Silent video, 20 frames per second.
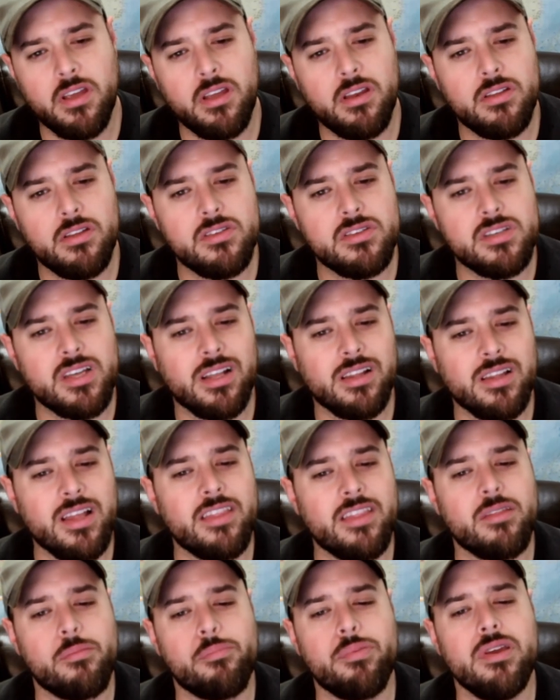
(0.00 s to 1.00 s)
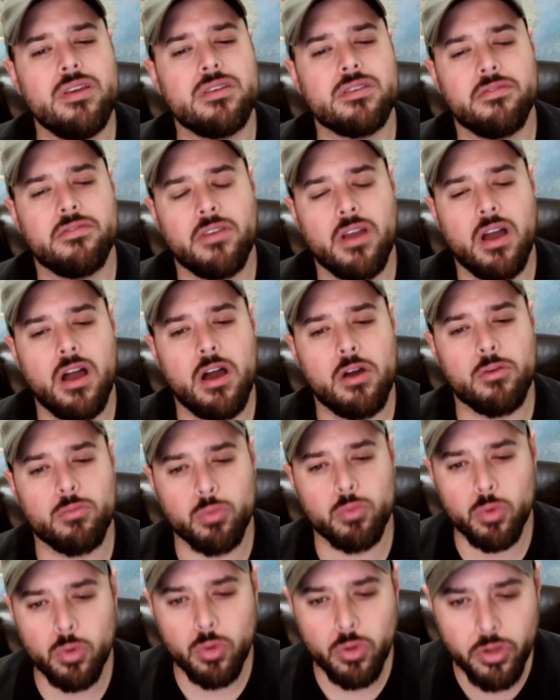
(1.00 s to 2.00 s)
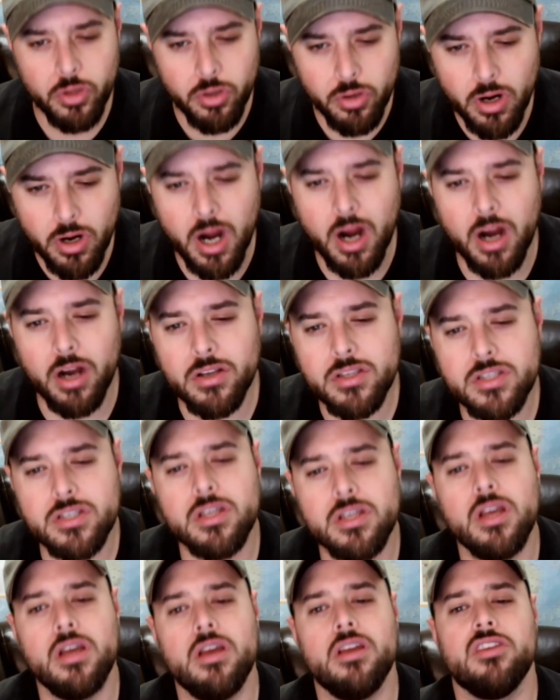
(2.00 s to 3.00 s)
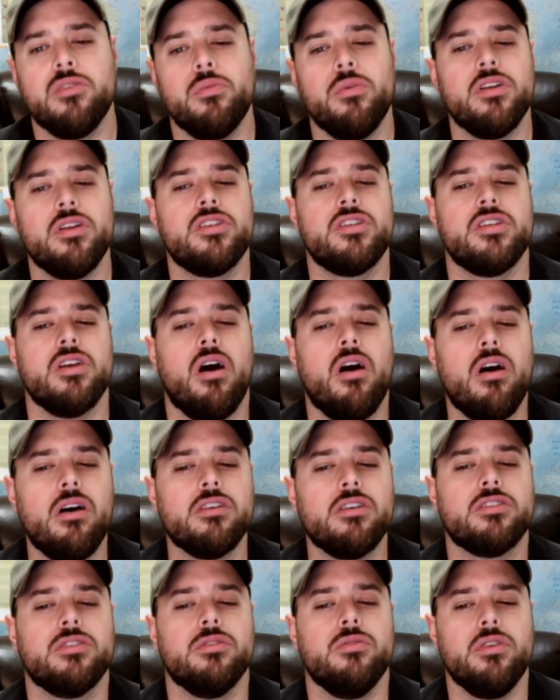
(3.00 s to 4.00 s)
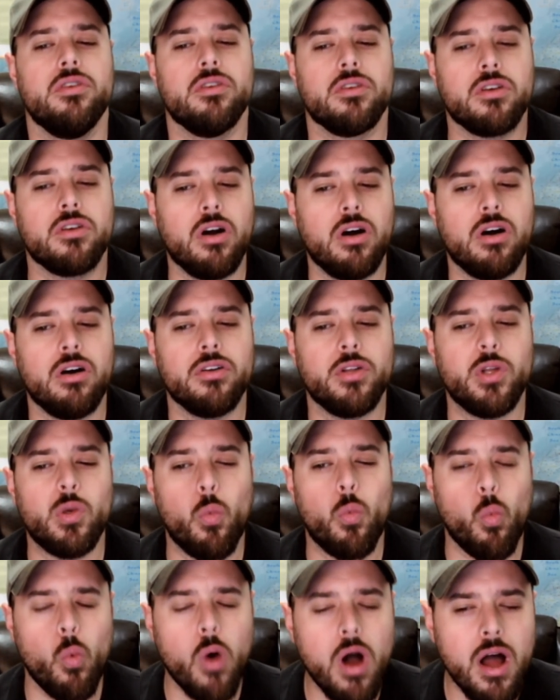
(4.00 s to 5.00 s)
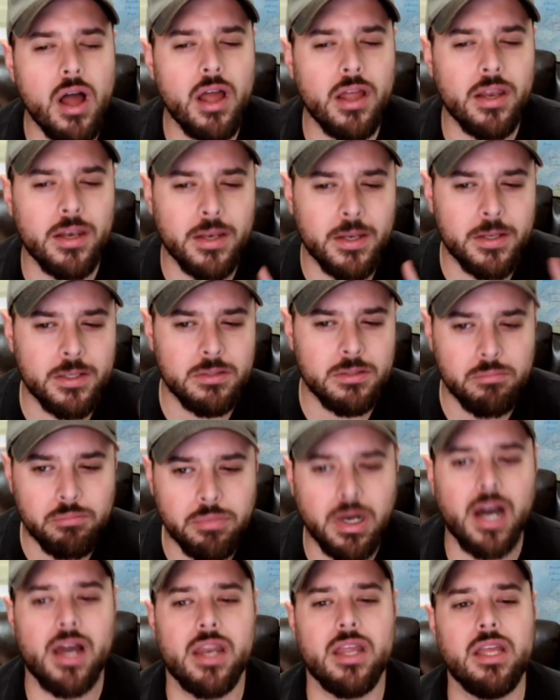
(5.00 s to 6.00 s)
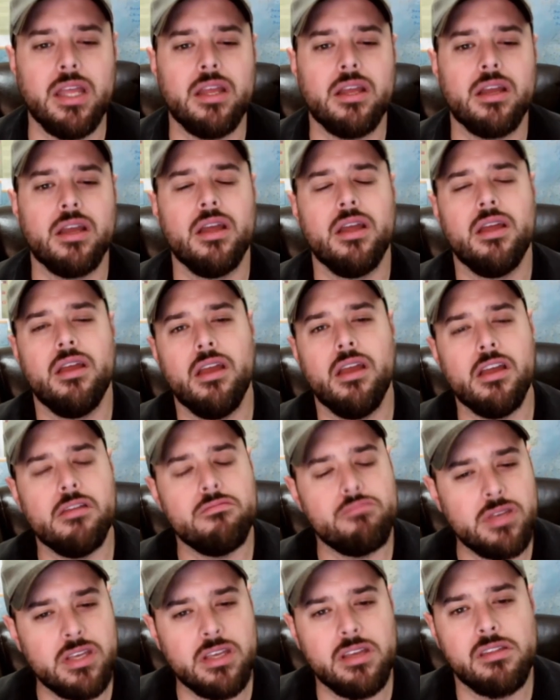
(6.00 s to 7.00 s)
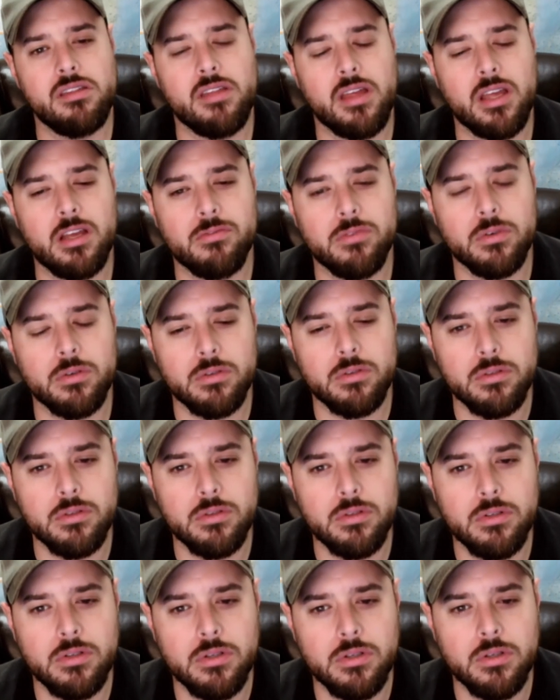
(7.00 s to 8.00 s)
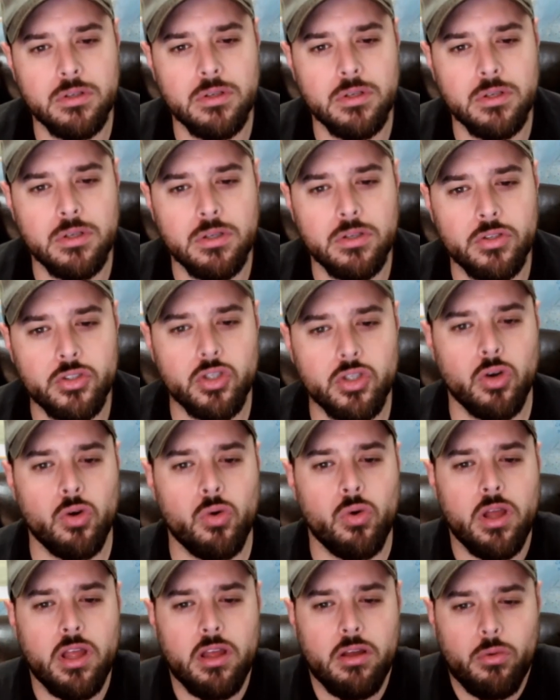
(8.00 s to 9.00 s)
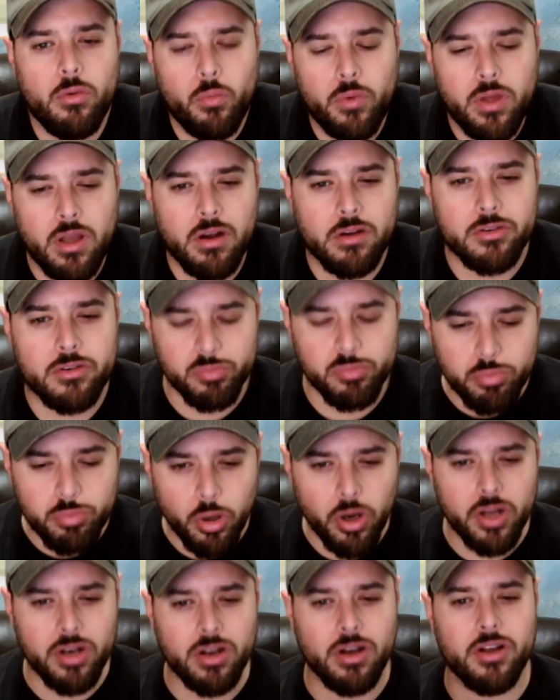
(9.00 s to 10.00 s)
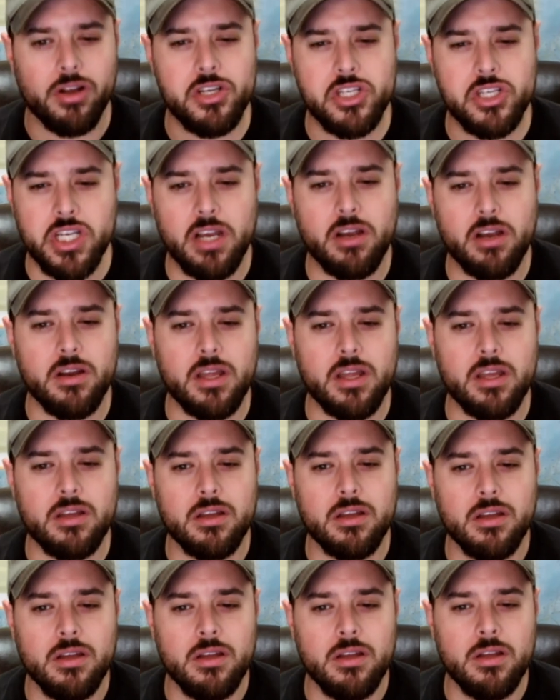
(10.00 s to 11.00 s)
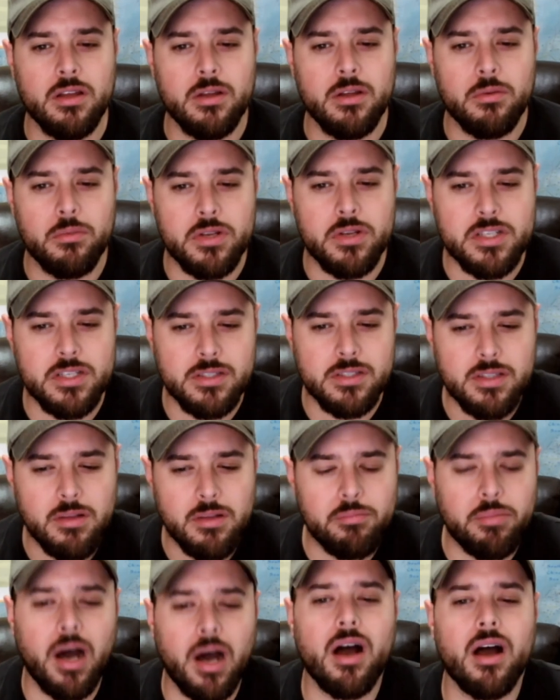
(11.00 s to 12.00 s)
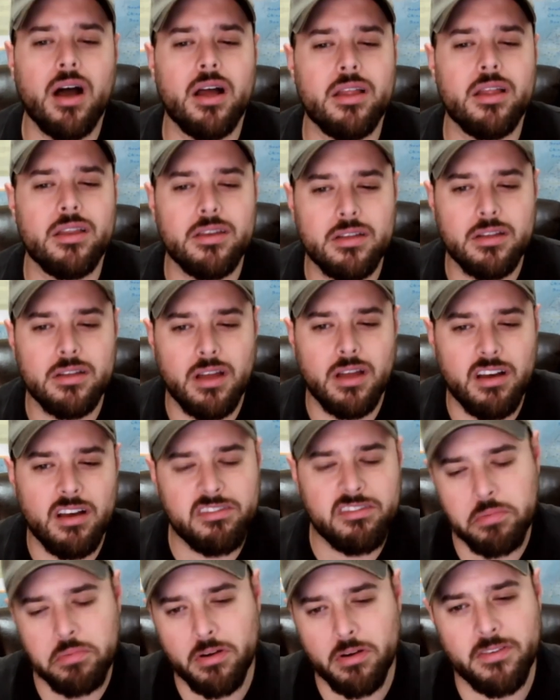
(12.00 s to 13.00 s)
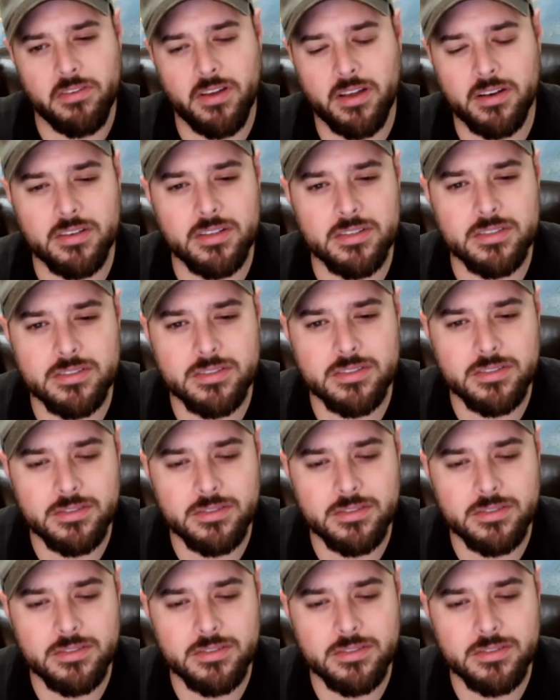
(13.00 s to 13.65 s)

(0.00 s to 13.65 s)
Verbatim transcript: is, And let the peace of God rule in your hearts, to which also you're called in one body, and be ye thankful. So we are to put on charity, which is the bond of perfectness.